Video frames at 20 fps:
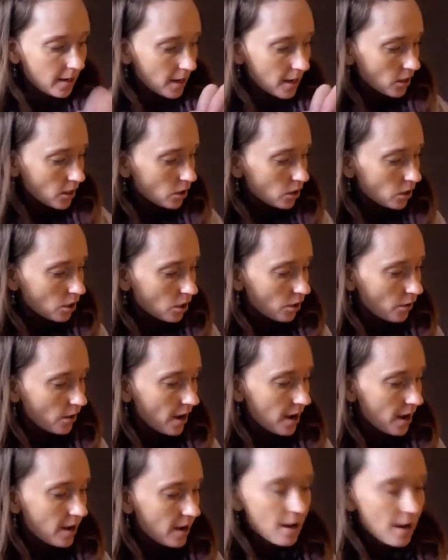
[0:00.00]
So,
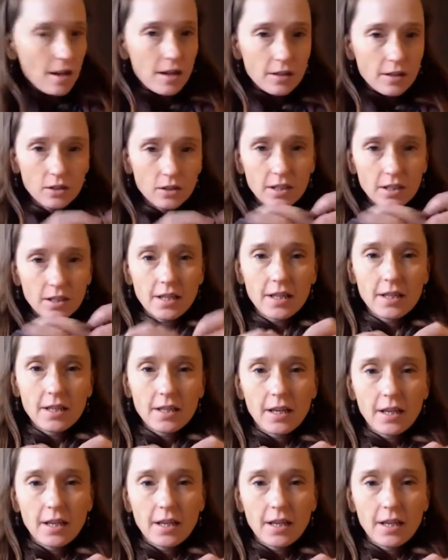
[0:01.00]
as you'll see in the